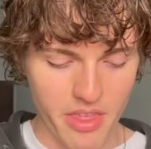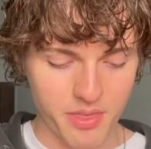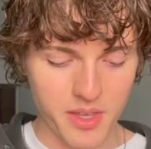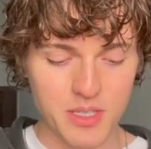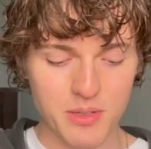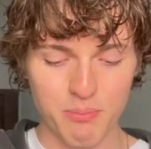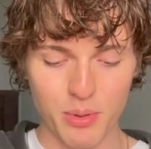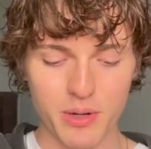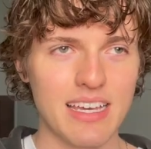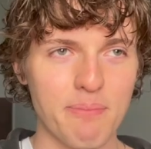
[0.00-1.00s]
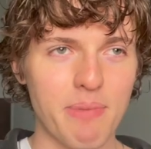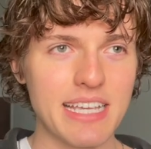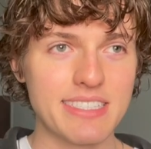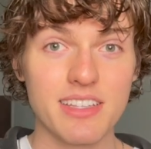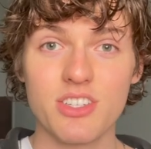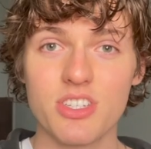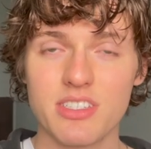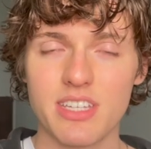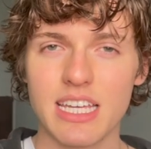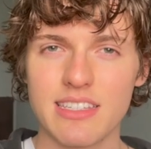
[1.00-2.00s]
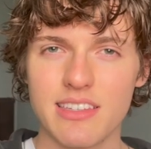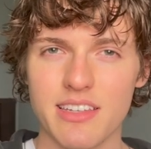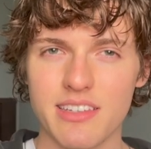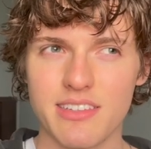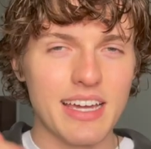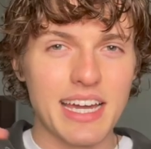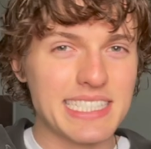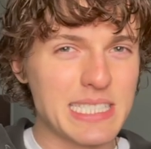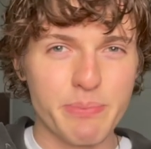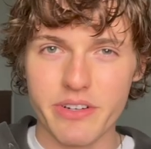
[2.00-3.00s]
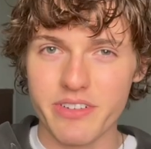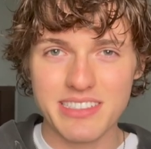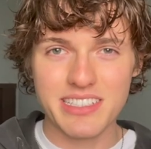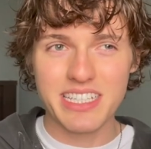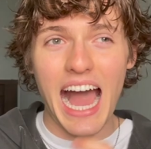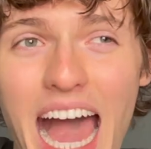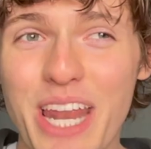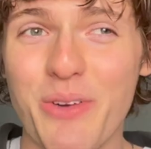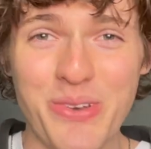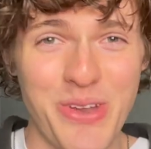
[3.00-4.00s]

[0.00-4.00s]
this book basically just takes this conspiracy. I don't